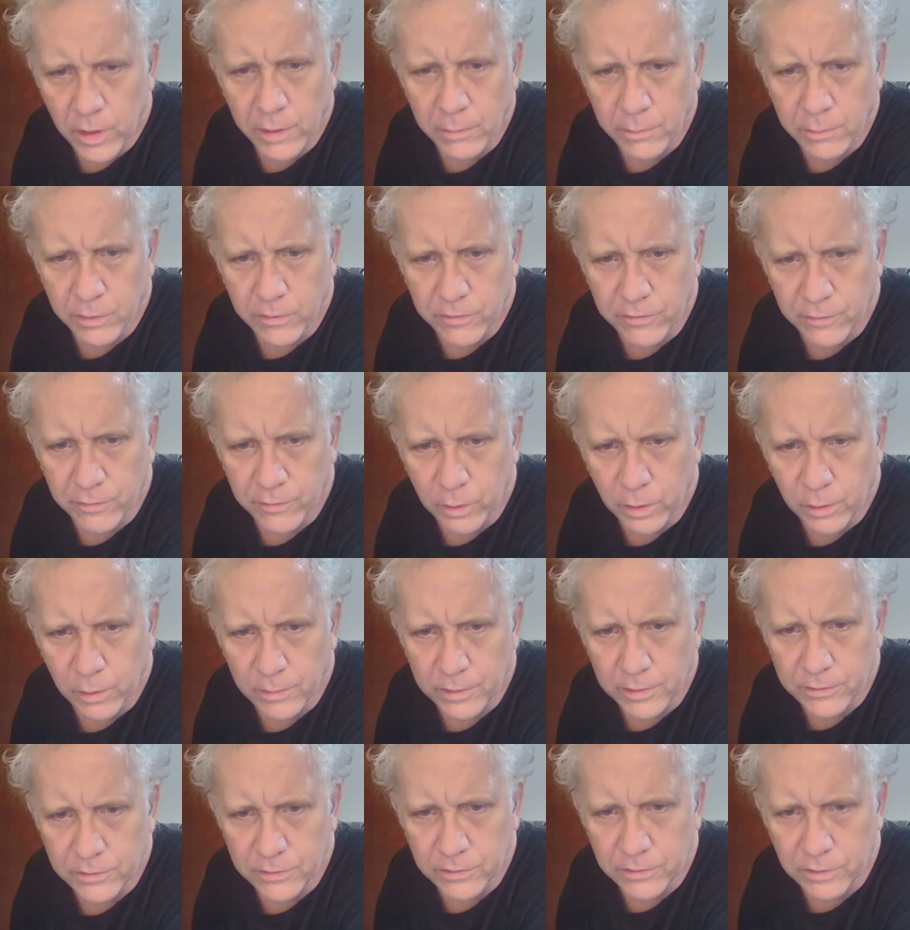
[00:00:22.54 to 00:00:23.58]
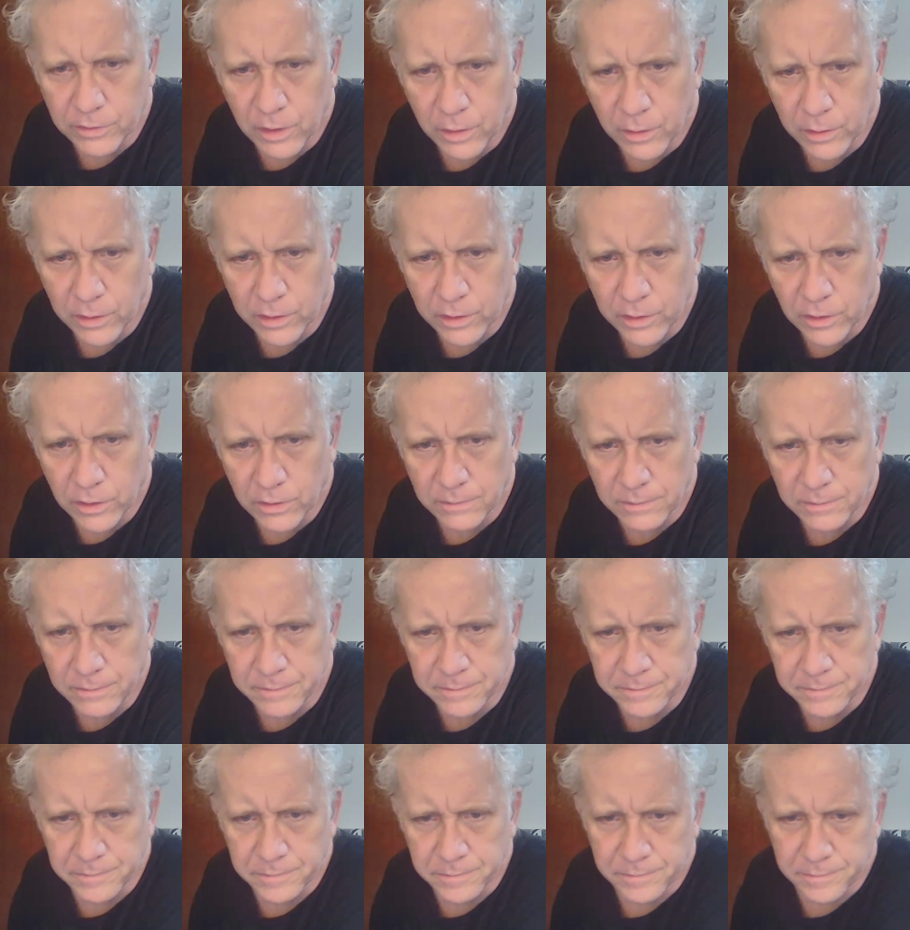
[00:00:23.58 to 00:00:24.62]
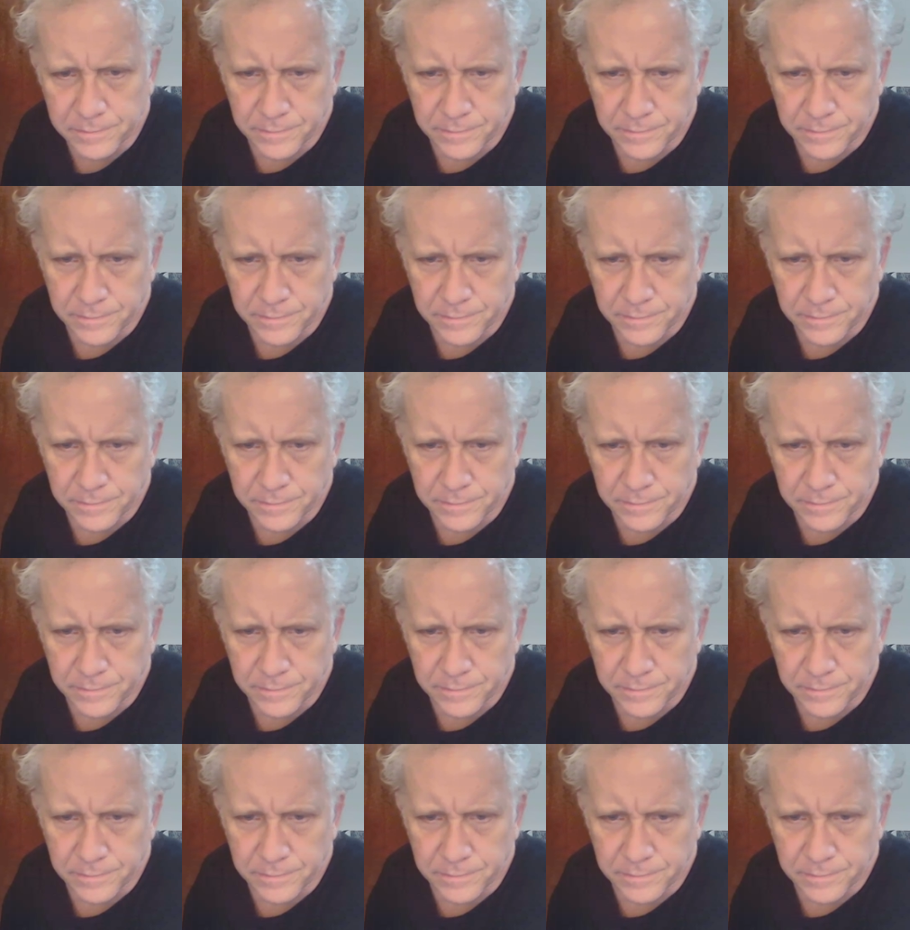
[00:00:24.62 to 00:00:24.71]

a great performance is going on.